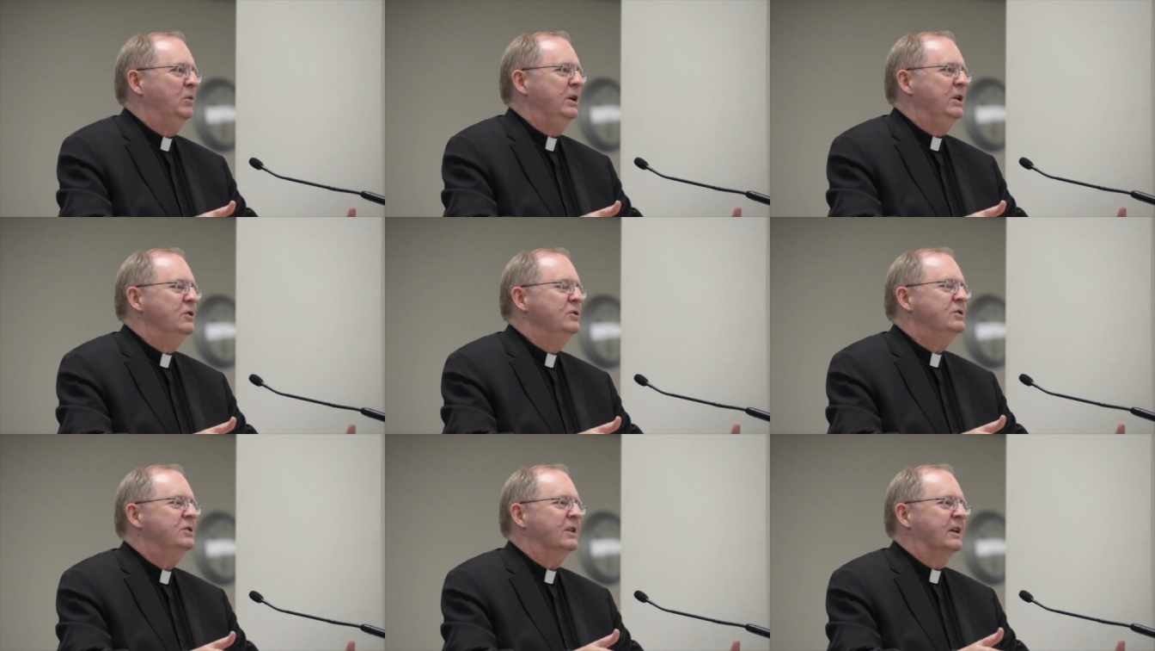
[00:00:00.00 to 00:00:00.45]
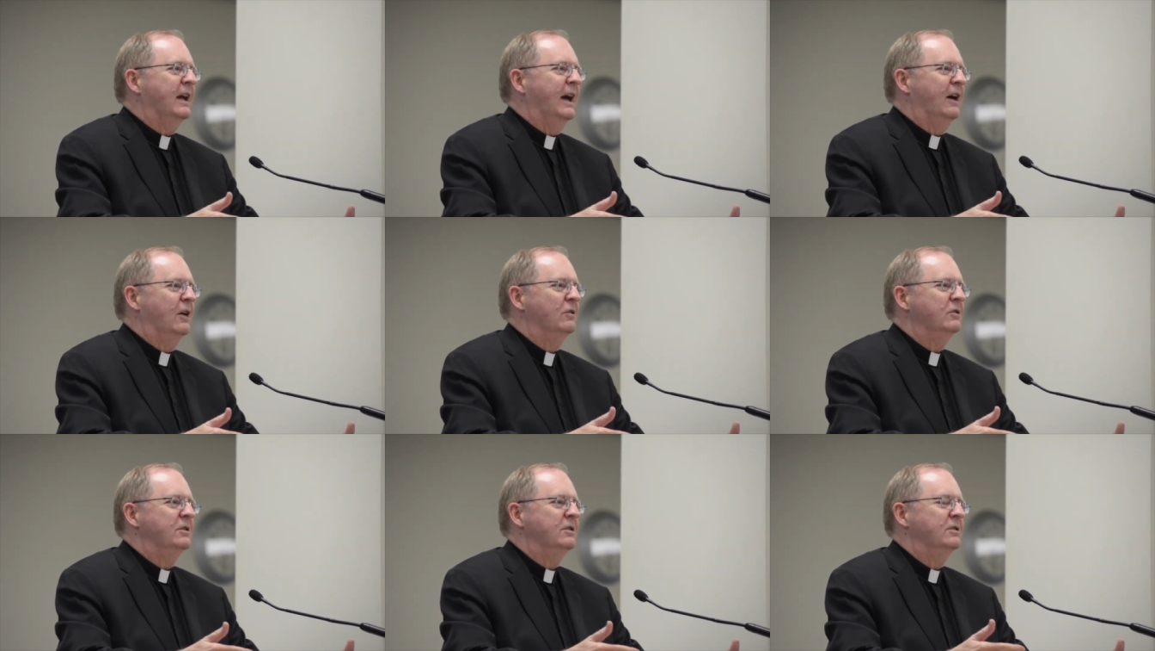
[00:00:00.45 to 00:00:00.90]
We used to
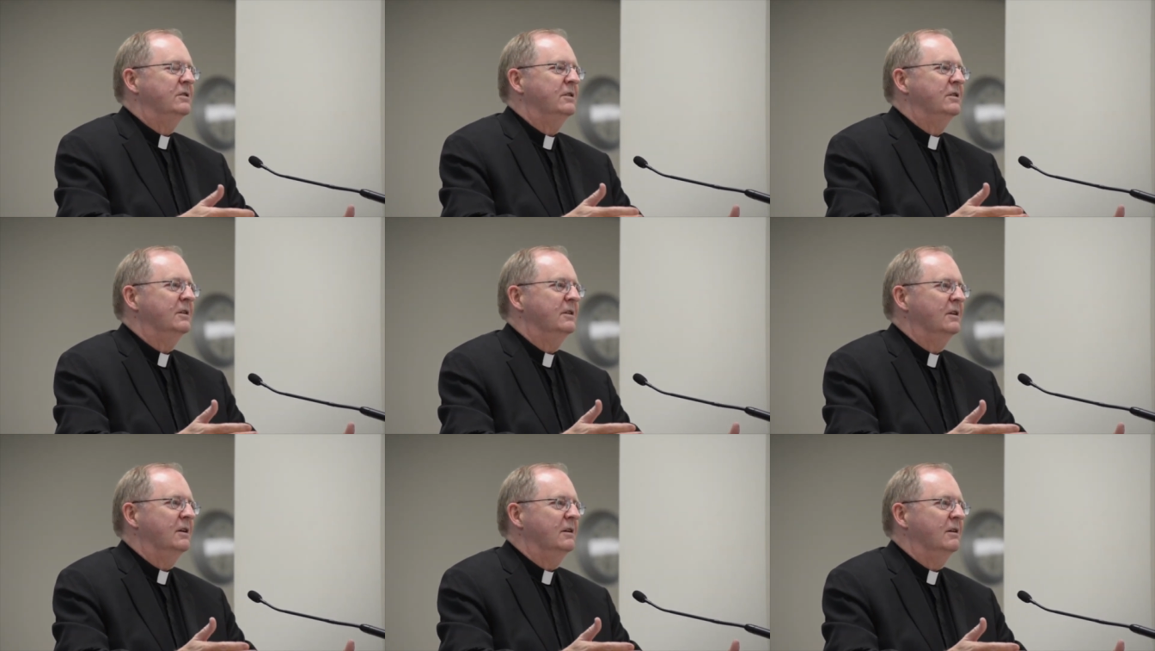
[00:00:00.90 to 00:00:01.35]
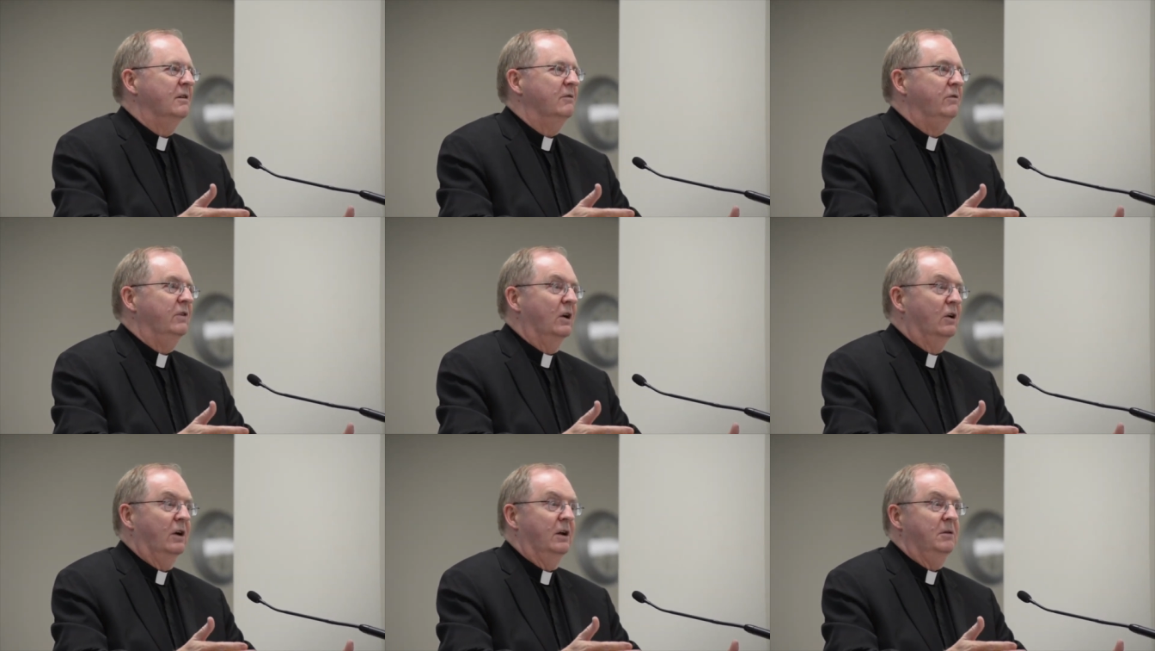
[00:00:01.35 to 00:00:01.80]
count
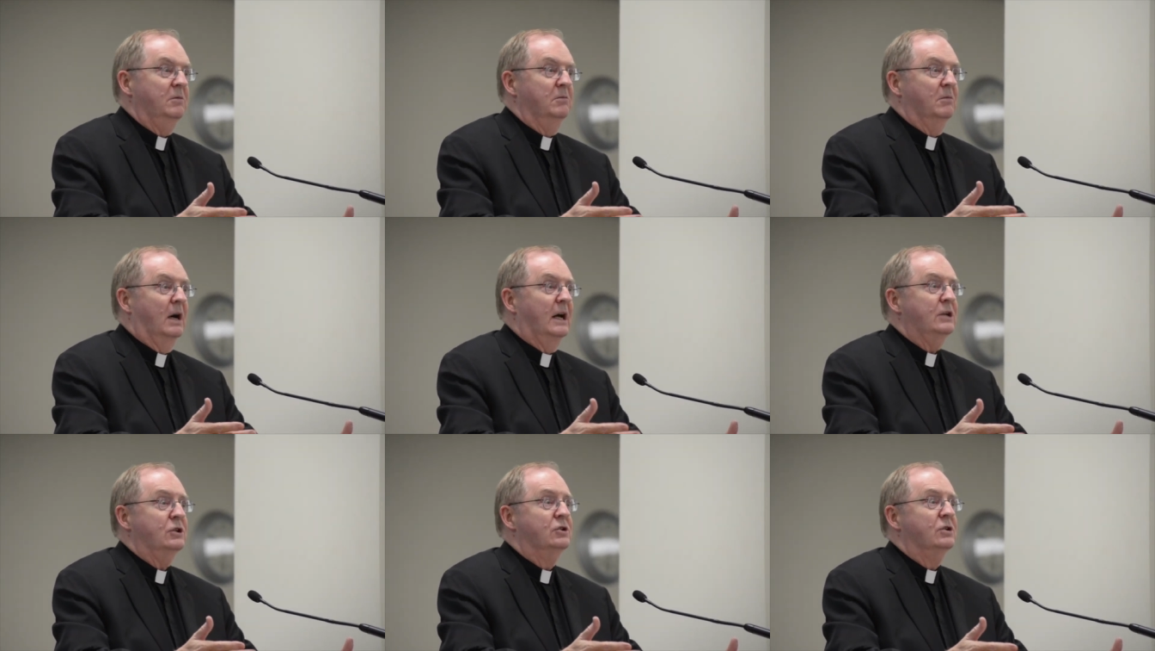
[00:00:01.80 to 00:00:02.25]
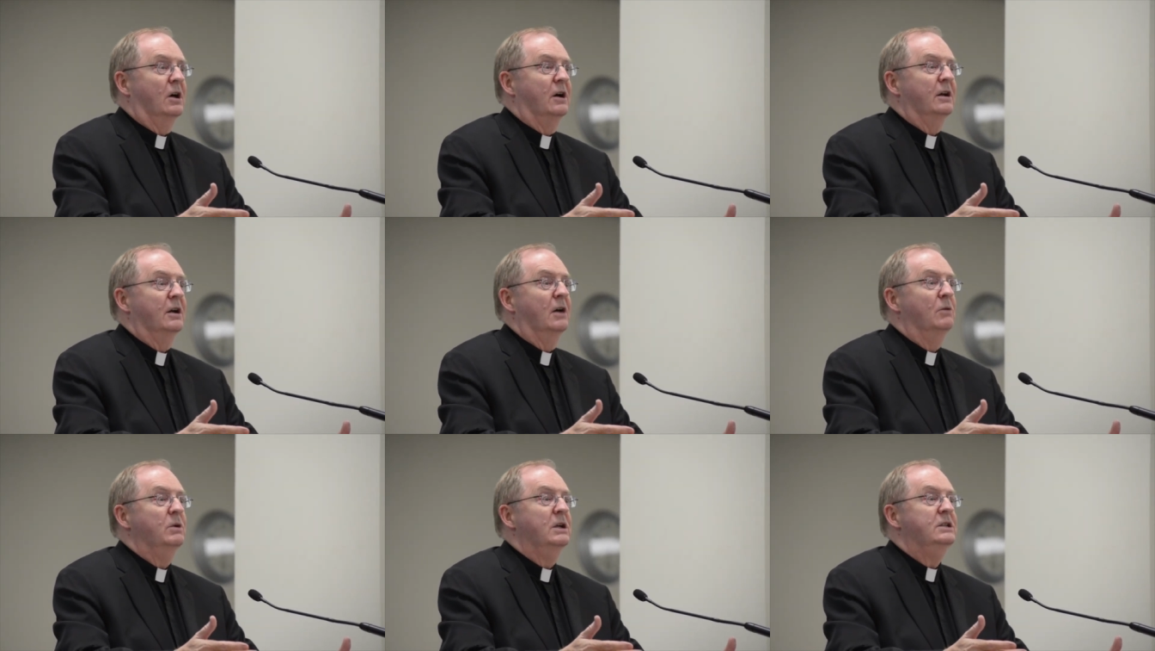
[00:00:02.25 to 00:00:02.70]
very much
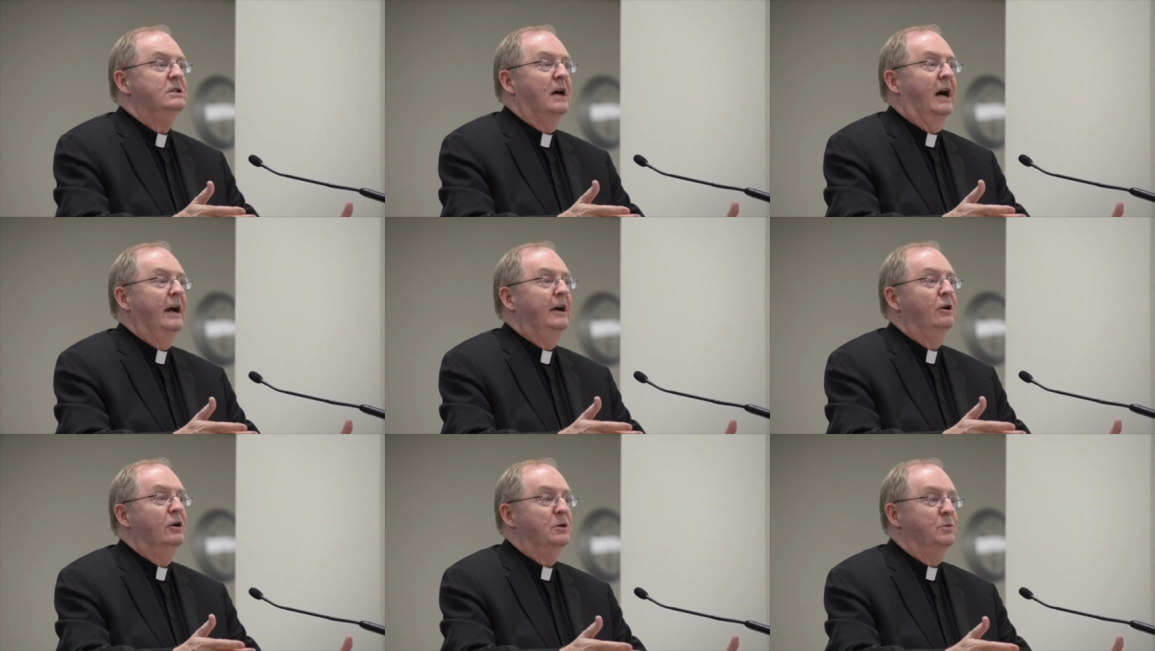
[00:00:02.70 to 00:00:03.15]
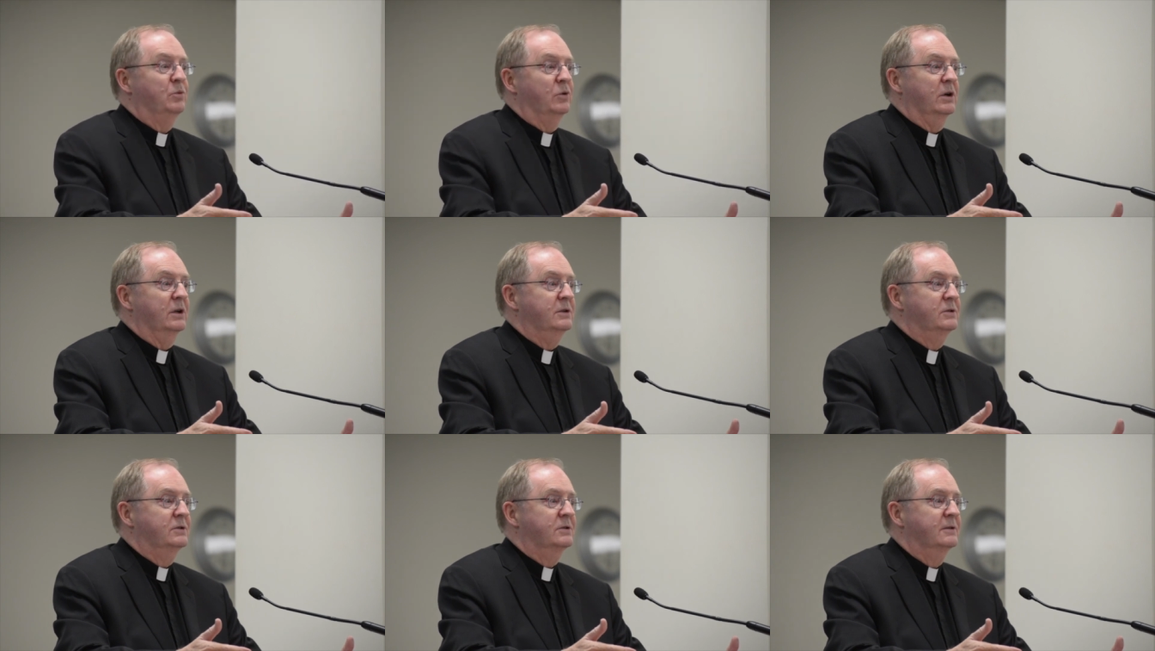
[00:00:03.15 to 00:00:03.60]
on our retired
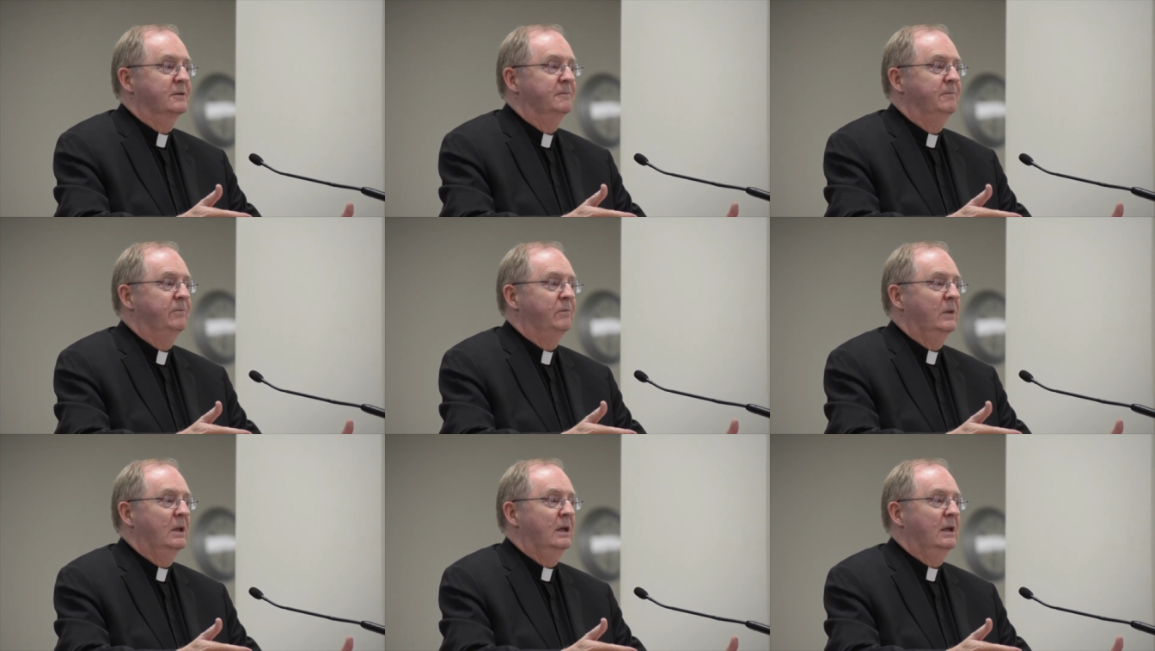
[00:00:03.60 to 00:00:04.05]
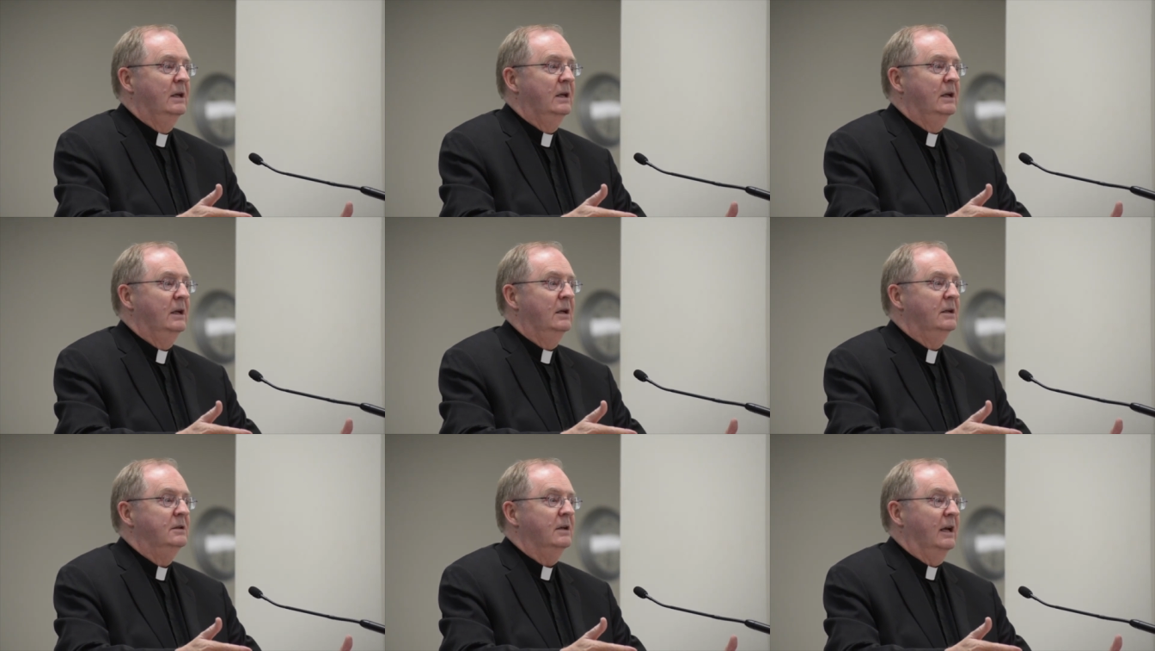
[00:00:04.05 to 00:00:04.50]
priests
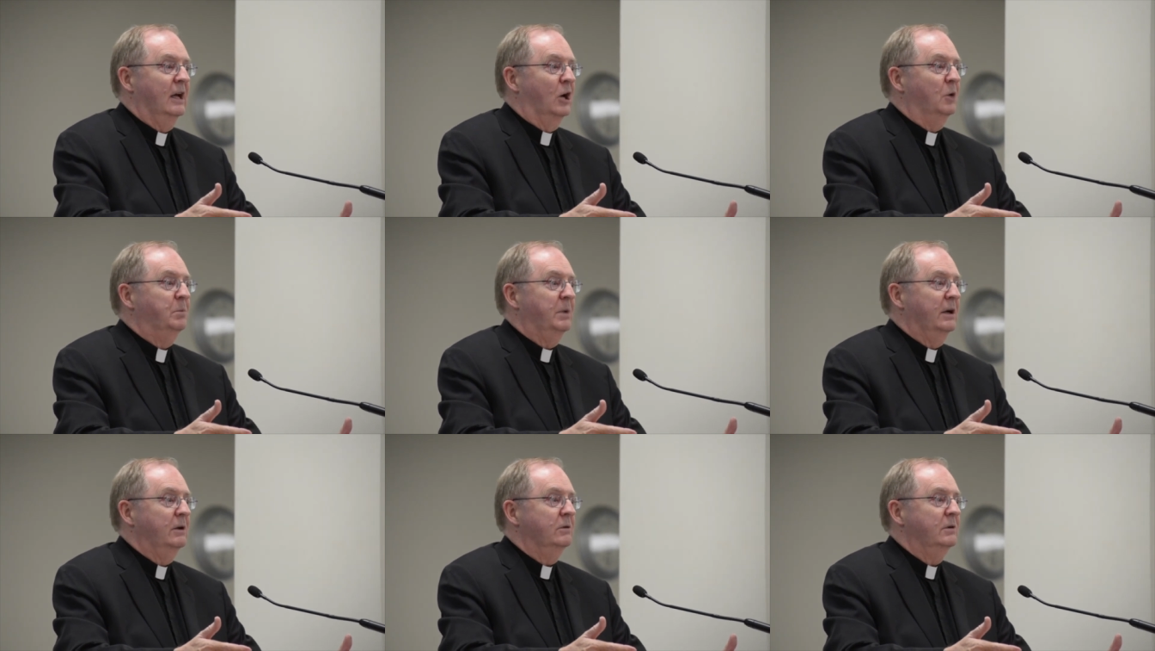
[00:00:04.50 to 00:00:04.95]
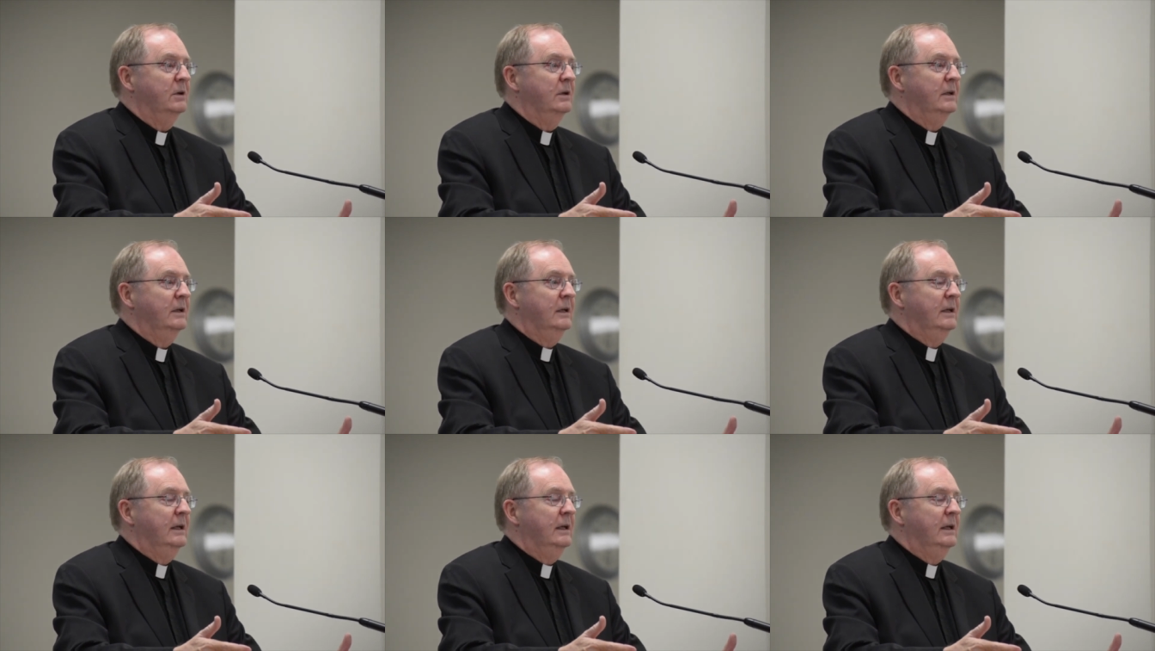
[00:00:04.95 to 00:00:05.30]
to help out.